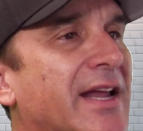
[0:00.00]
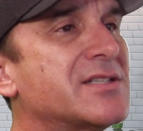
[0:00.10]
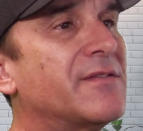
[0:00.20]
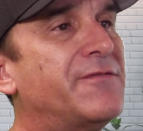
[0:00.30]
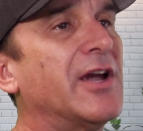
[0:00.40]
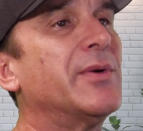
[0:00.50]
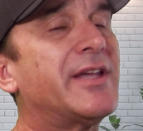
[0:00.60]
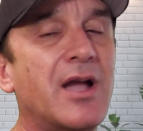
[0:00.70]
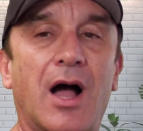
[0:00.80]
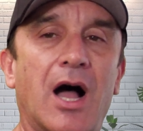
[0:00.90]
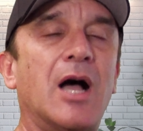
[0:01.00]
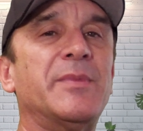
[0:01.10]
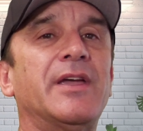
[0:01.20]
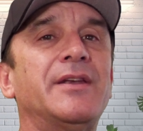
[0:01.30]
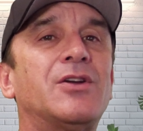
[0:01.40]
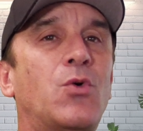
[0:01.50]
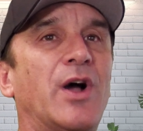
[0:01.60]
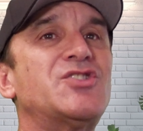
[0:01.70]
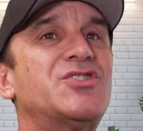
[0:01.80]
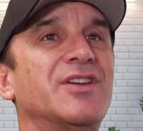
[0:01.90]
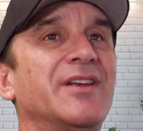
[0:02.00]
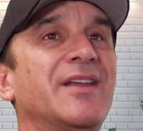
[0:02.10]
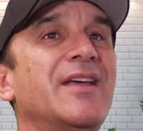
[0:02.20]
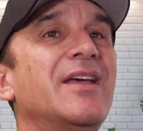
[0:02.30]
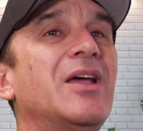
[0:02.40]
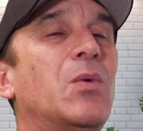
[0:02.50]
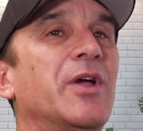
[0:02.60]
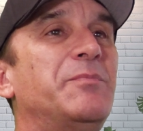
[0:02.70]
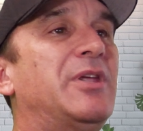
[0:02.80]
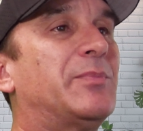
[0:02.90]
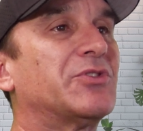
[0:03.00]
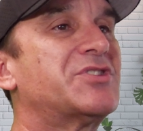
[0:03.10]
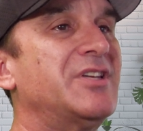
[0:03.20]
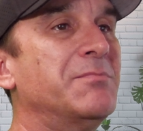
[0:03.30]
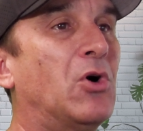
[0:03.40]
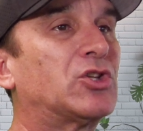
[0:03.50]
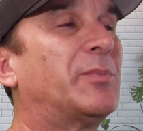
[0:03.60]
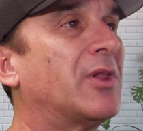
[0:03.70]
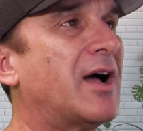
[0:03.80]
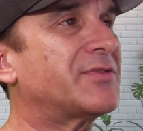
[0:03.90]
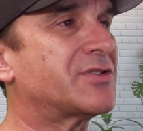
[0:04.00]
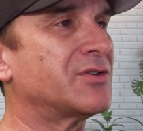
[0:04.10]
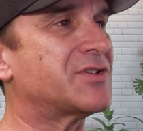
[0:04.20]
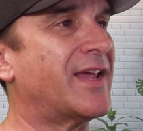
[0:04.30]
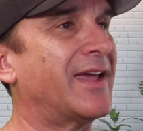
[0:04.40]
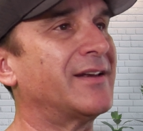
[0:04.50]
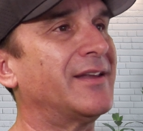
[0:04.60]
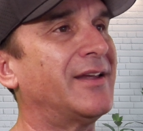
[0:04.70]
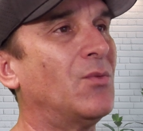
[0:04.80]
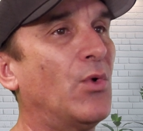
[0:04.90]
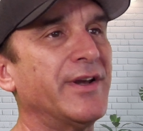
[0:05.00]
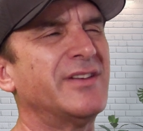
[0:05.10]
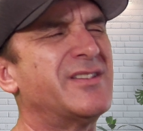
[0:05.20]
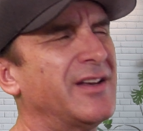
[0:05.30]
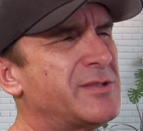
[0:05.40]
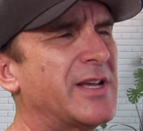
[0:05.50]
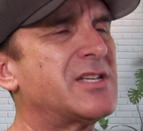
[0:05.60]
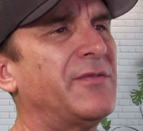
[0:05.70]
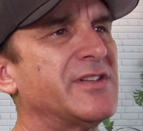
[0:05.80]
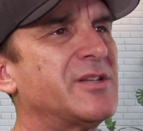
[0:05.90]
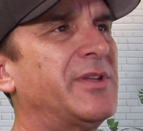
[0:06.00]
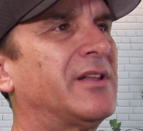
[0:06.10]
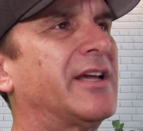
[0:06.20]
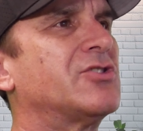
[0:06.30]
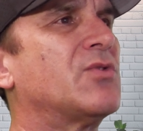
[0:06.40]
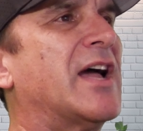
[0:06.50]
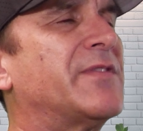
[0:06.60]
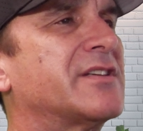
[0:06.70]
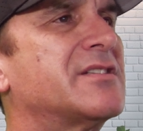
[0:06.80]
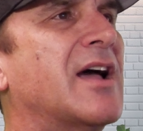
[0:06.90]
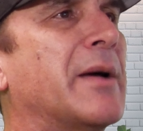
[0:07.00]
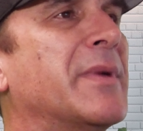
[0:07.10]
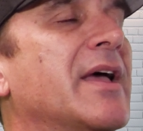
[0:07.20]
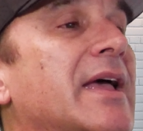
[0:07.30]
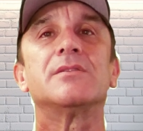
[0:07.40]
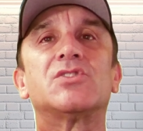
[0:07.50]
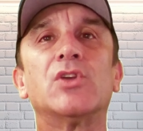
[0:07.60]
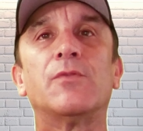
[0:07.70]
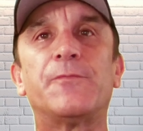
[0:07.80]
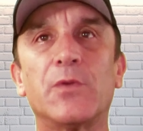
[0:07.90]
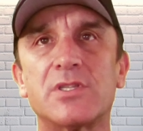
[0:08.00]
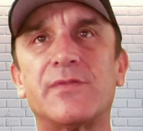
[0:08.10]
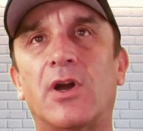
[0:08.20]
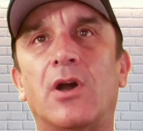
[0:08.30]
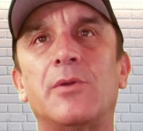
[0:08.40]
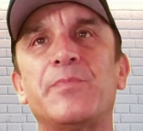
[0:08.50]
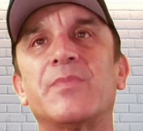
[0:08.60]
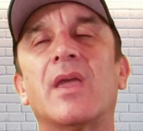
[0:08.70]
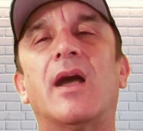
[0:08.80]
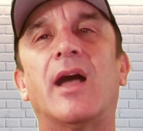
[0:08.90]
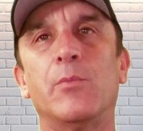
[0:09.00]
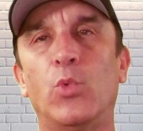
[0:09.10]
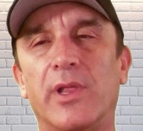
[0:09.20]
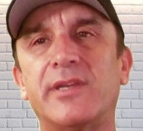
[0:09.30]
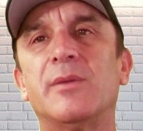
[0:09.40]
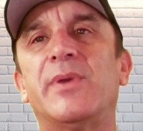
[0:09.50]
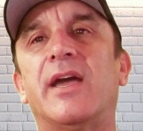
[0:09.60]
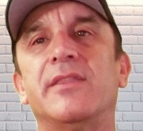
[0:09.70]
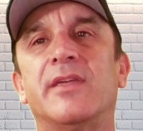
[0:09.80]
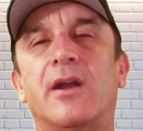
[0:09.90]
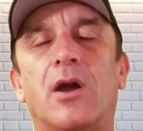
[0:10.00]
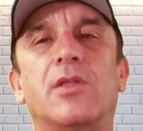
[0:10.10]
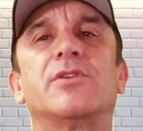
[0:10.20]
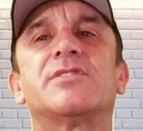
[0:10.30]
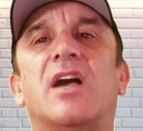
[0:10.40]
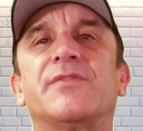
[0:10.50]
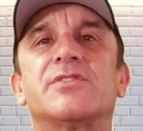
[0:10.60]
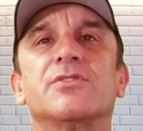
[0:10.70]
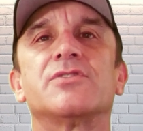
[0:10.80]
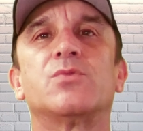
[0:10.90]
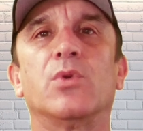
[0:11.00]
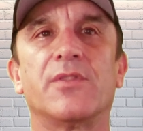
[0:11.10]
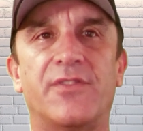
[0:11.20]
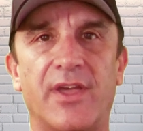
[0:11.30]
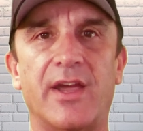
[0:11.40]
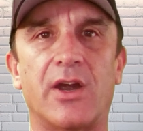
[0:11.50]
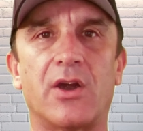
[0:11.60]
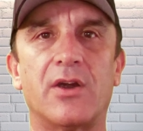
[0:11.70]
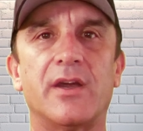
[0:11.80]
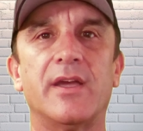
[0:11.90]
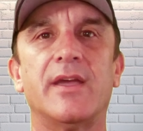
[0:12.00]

That is a very common question when people see multiple officers handling one incident, especially if it's something like a traffic stop. So first of all, I'm willing to bet that all those officers were there